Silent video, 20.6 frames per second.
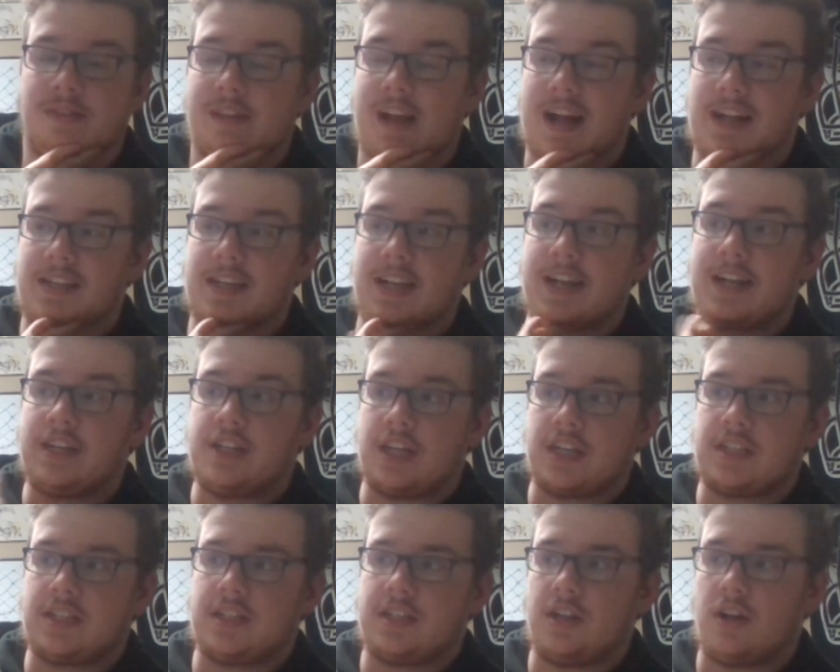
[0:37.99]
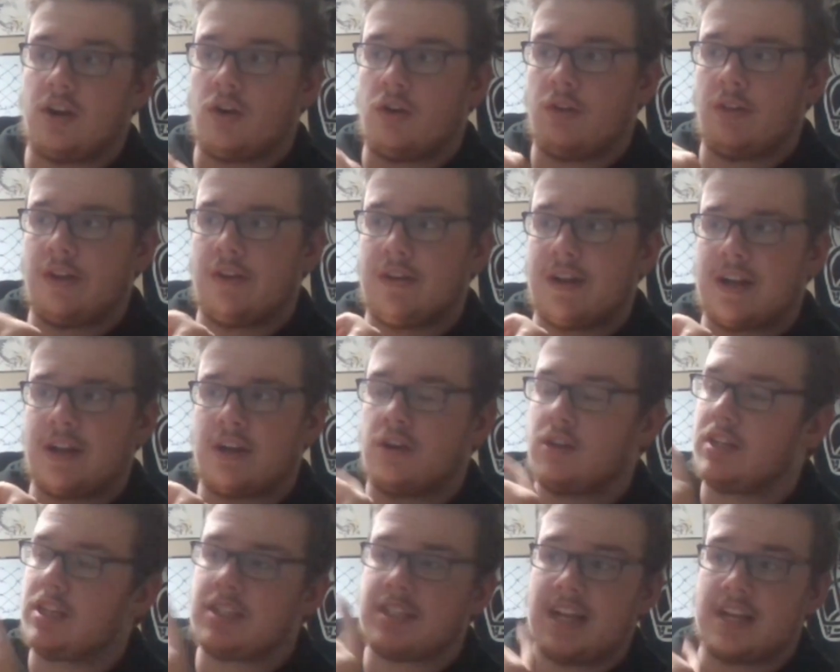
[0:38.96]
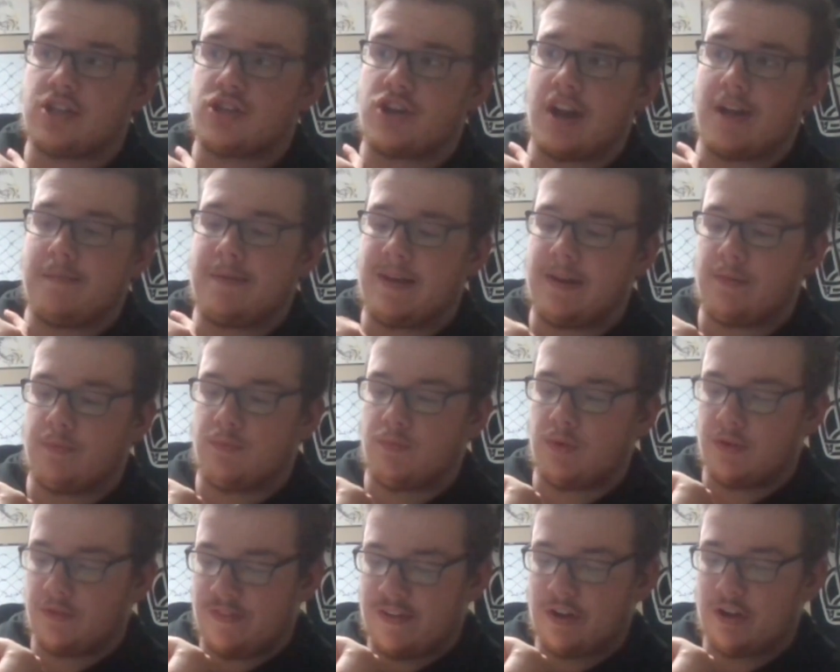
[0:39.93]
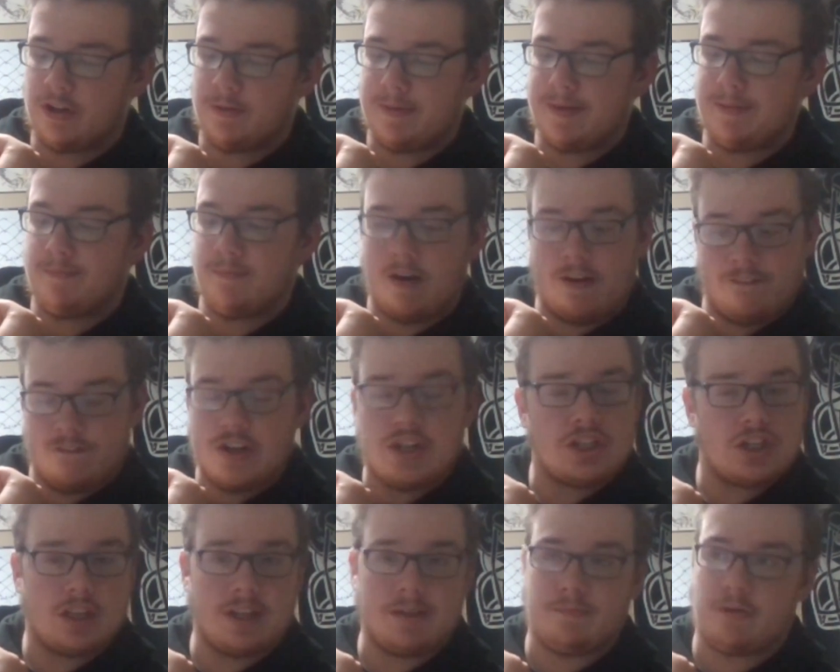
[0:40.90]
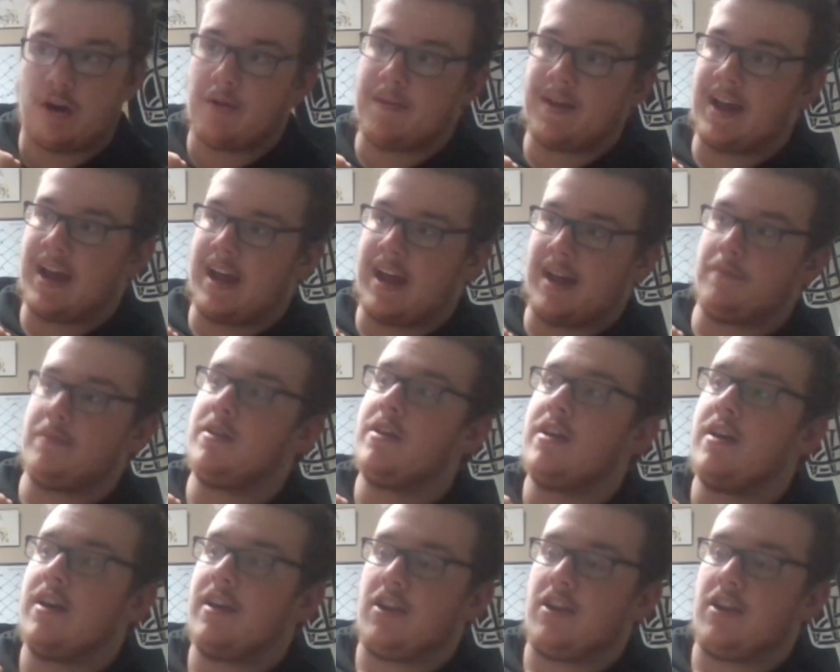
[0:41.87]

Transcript: That city just earlier, or just yesterday, being revealed to be officially Birmingham.